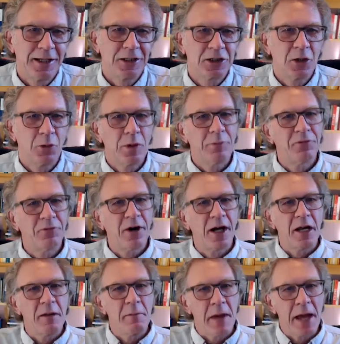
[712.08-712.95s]
So we
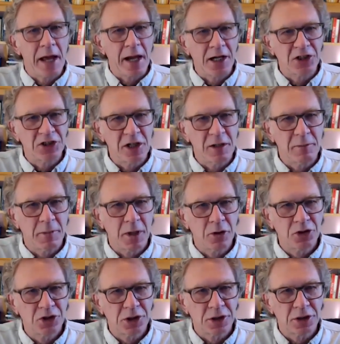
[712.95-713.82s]
finally manage the
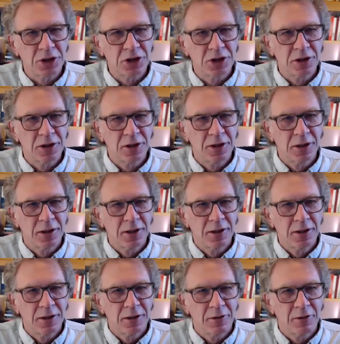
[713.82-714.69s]
emotions,
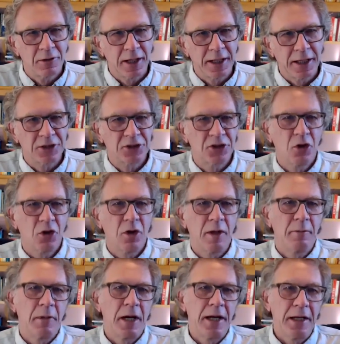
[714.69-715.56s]
right? So
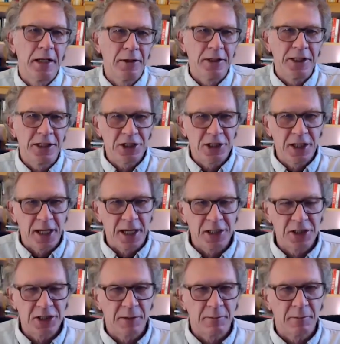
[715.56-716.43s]
it might, in these
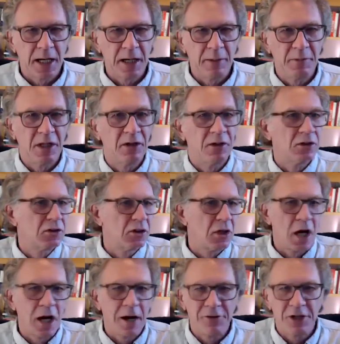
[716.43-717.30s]
days, it might be, there's
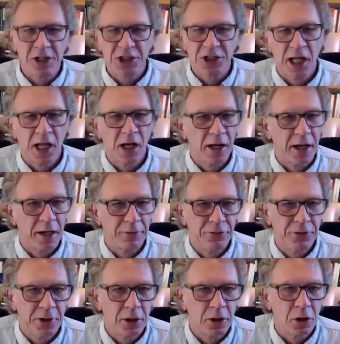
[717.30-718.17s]
obviously a lot of
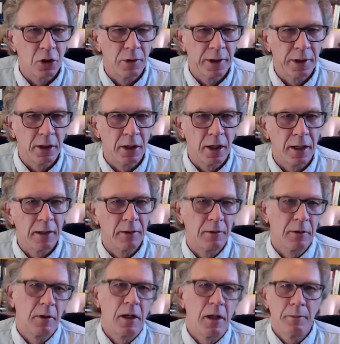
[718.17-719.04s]
fear going on.
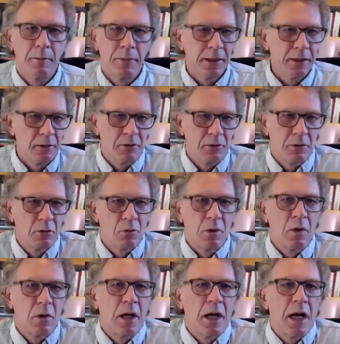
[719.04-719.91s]
I mean,
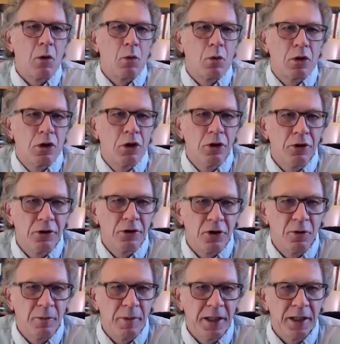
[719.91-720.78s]
how couldn't
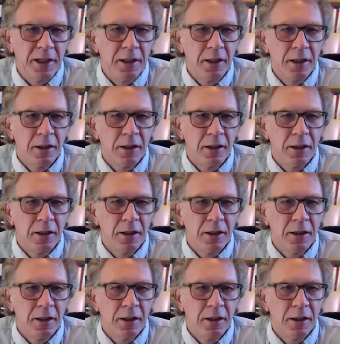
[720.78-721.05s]
there be?